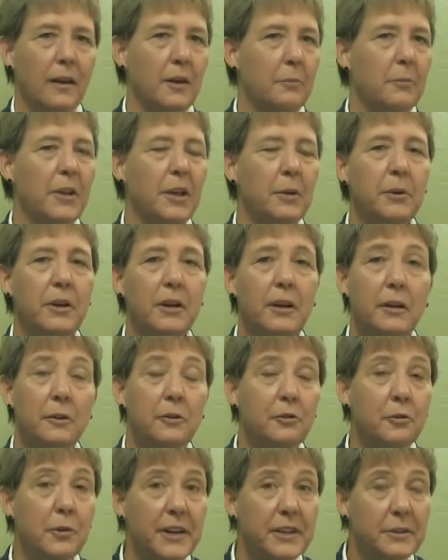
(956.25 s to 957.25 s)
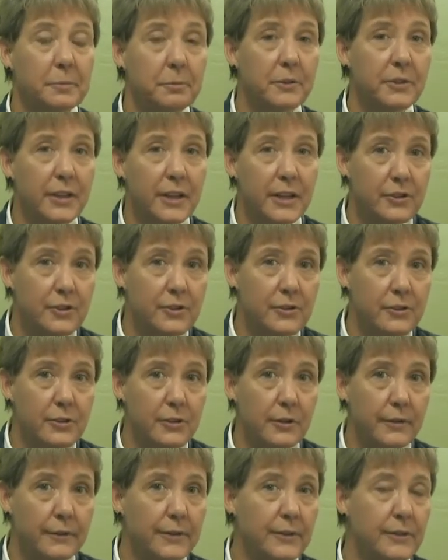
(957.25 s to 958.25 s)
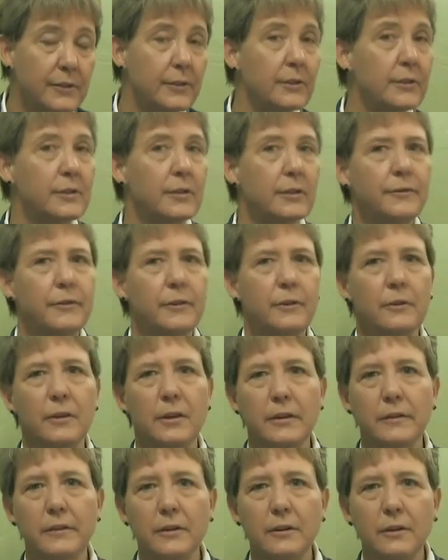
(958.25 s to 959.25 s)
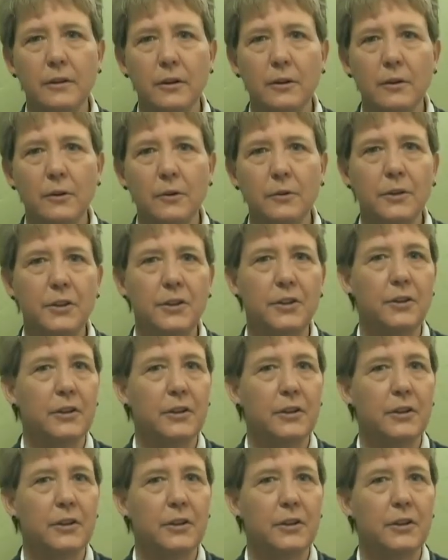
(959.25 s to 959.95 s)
Maybe transportation services if you live alone and you